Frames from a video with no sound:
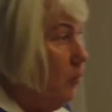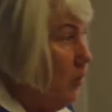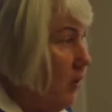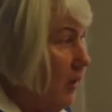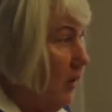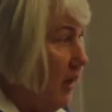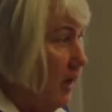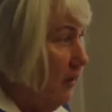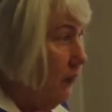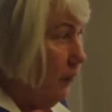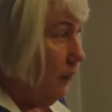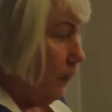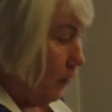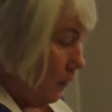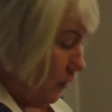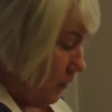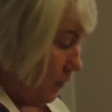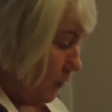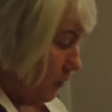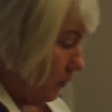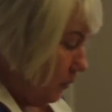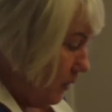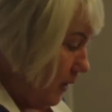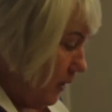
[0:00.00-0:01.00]
get for it,
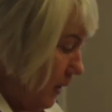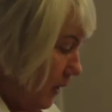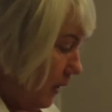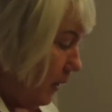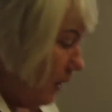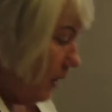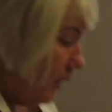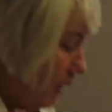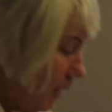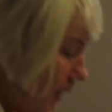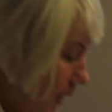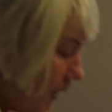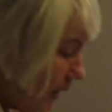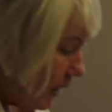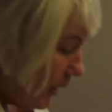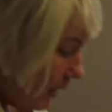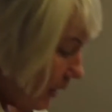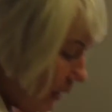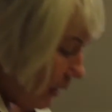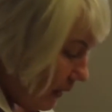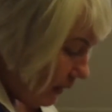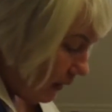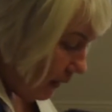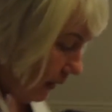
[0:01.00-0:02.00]
okay?
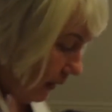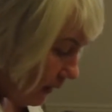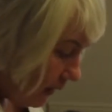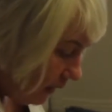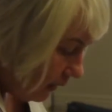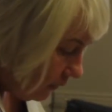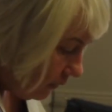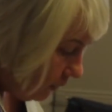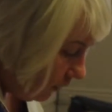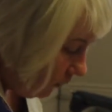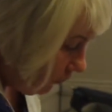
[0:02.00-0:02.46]
This